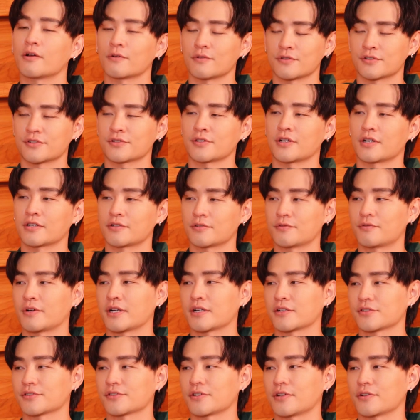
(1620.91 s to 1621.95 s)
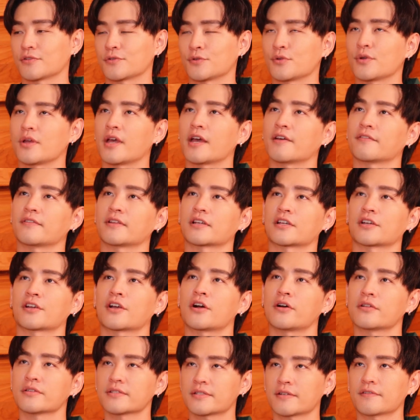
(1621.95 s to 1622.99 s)
start to write a song? Do you have like a
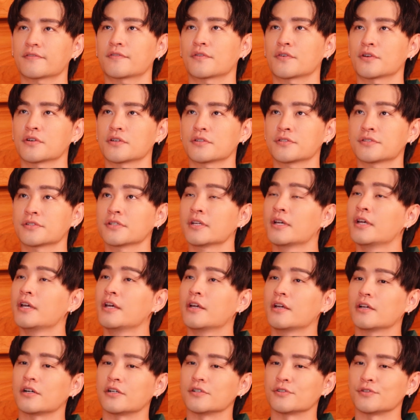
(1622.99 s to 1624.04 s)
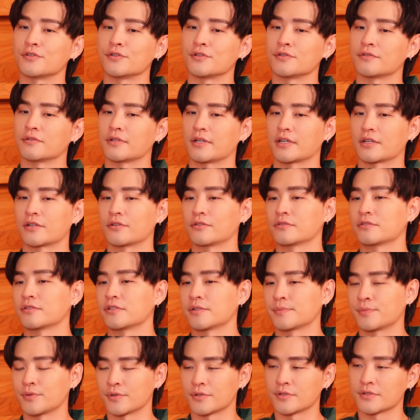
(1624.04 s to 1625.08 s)
concept first, or do you like go to the
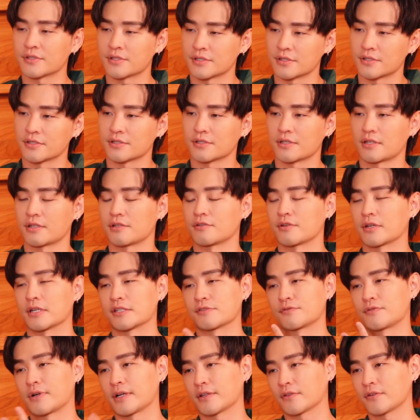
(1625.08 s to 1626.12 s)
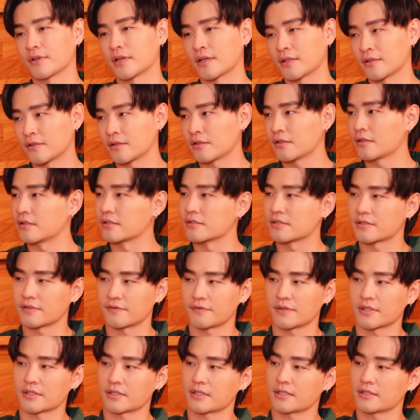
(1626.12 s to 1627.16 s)
producers and you guys write together and stuff like